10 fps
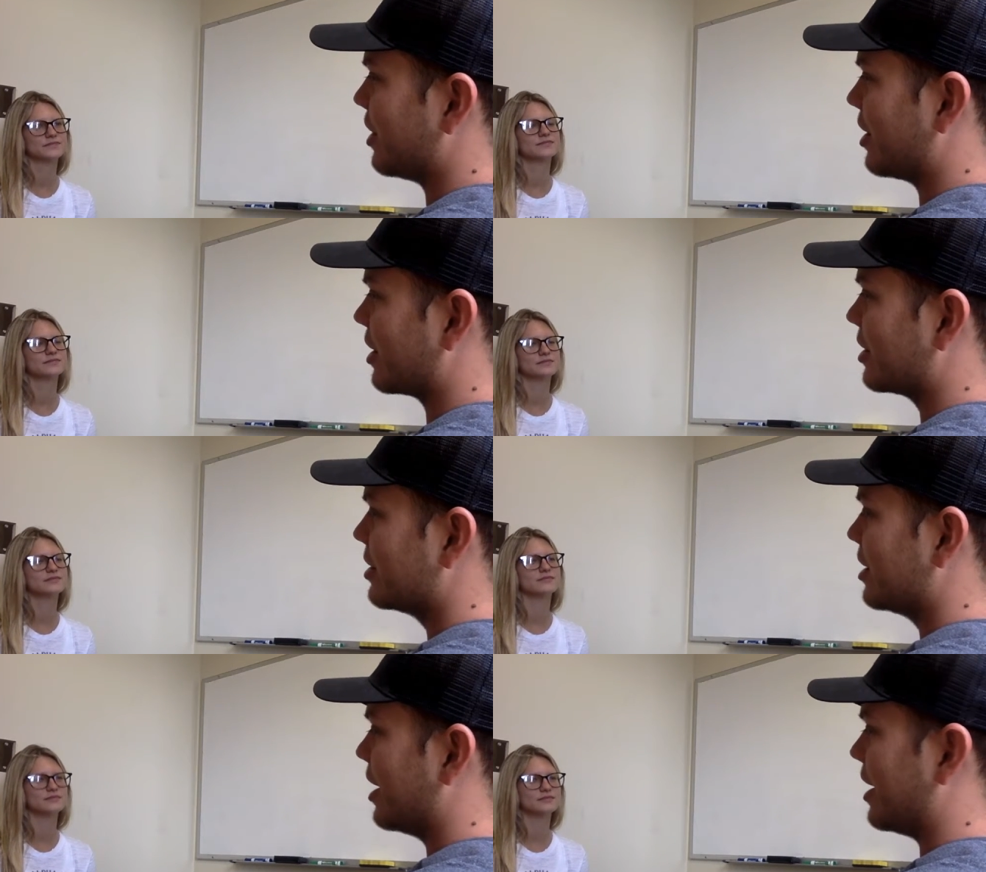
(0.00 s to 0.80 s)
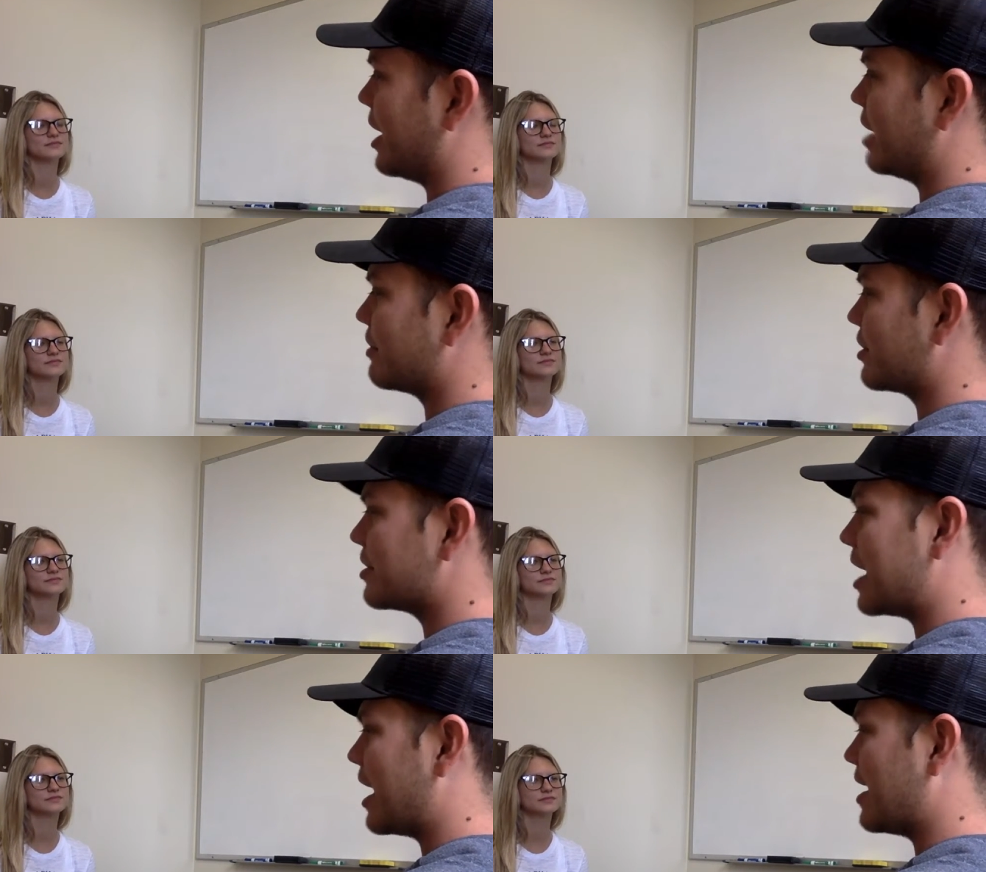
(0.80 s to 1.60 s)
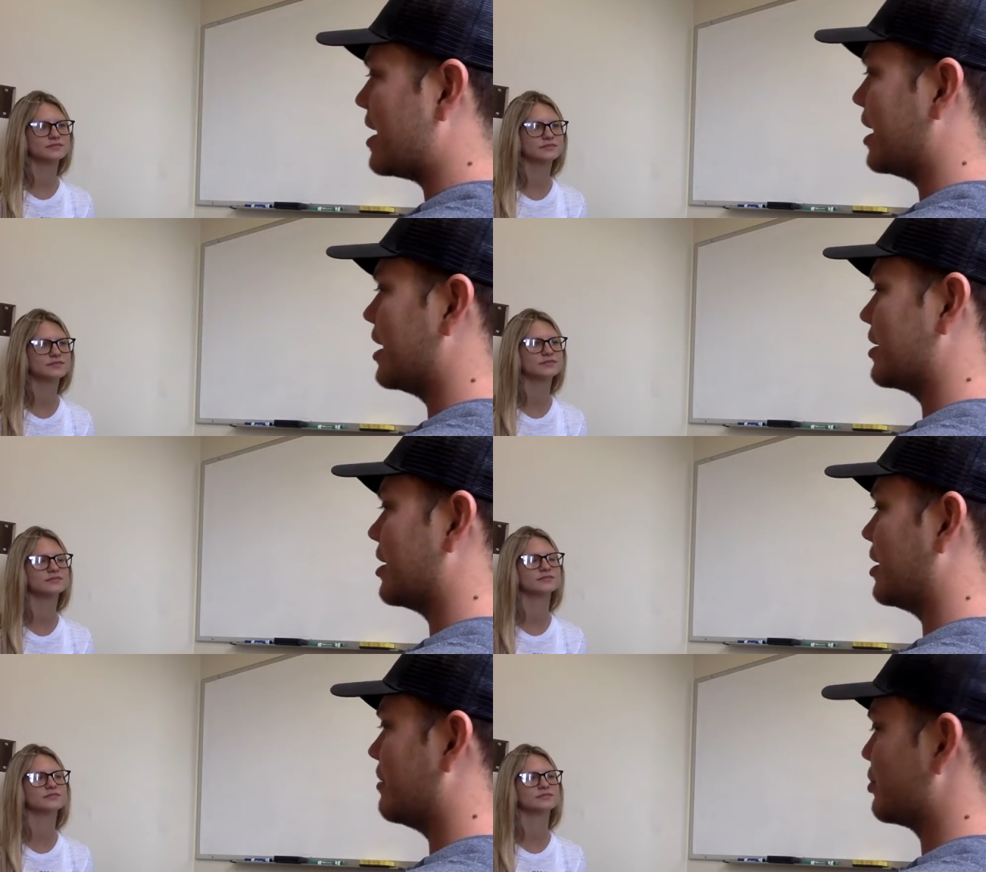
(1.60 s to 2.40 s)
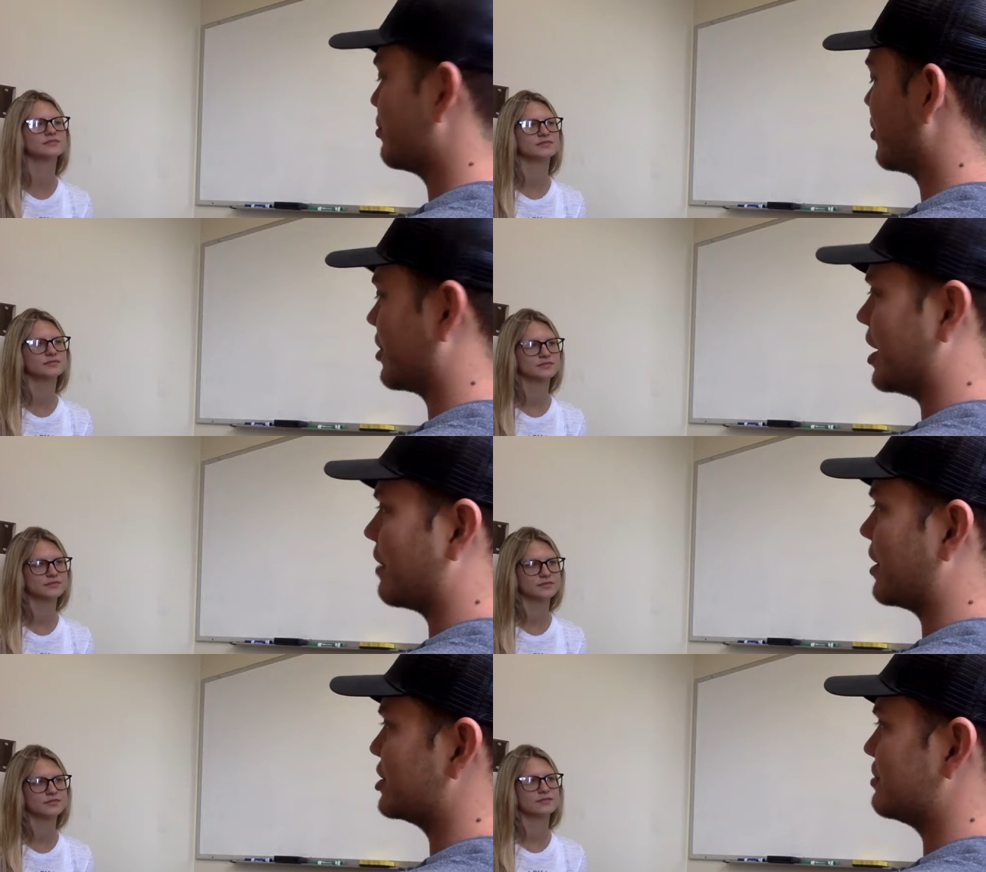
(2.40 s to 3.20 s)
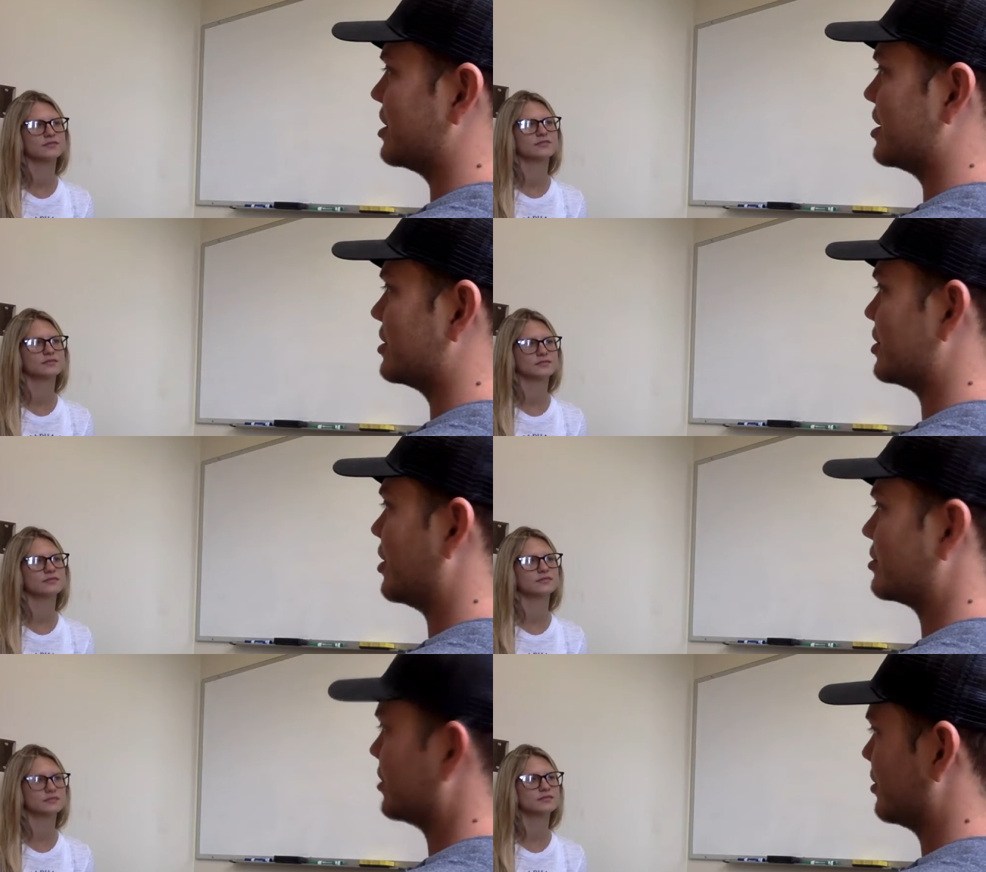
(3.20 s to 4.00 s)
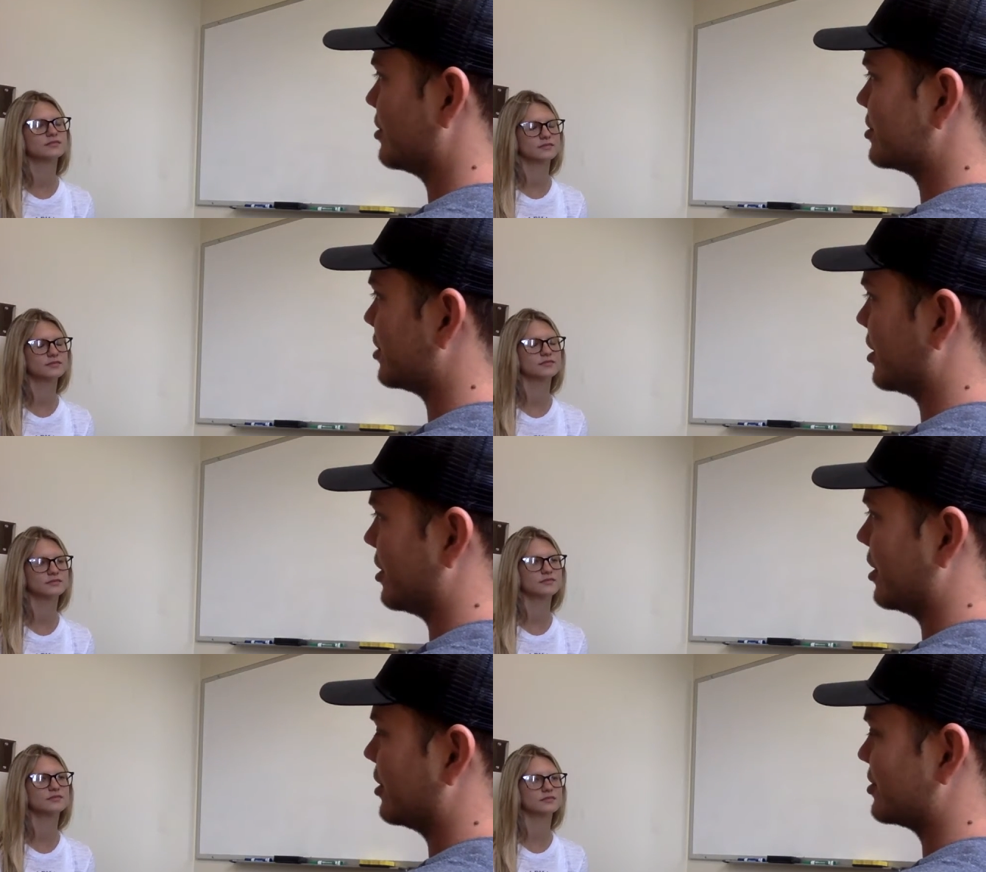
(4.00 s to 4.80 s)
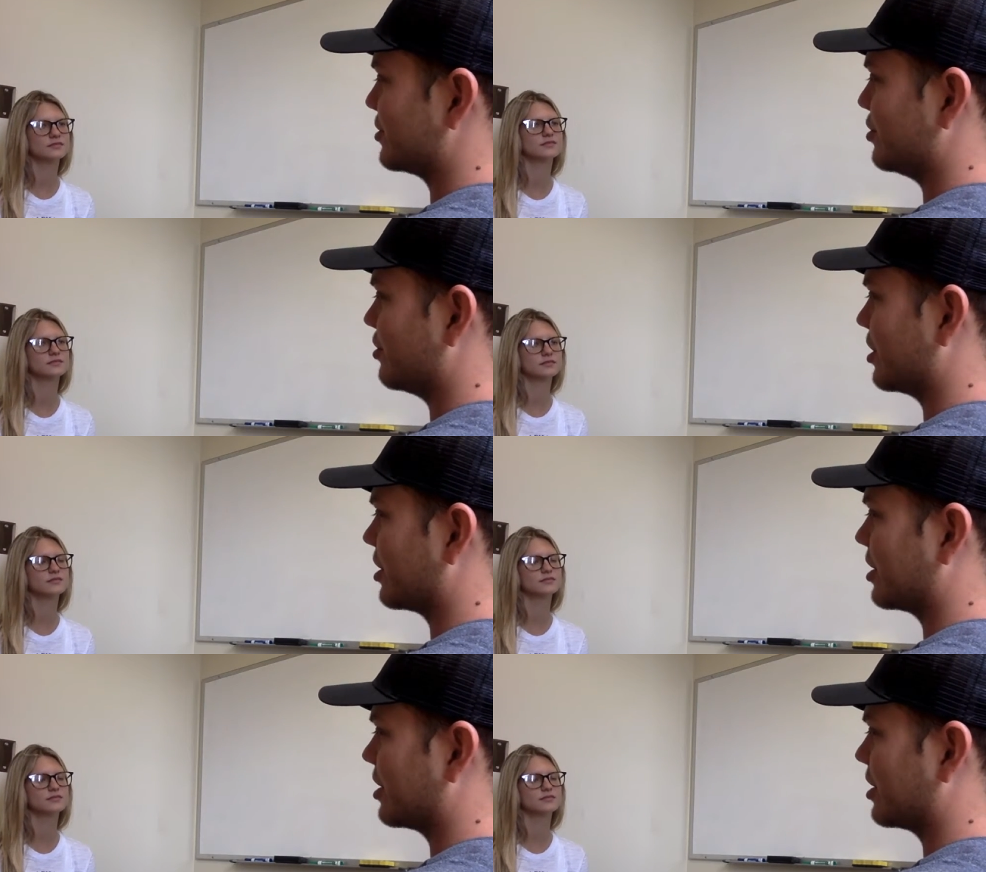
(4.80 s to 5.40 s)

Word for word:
Speaker 1: are mm-hmm. um, with your diet, um, your workout regimen, and also your studying, your schoolwork.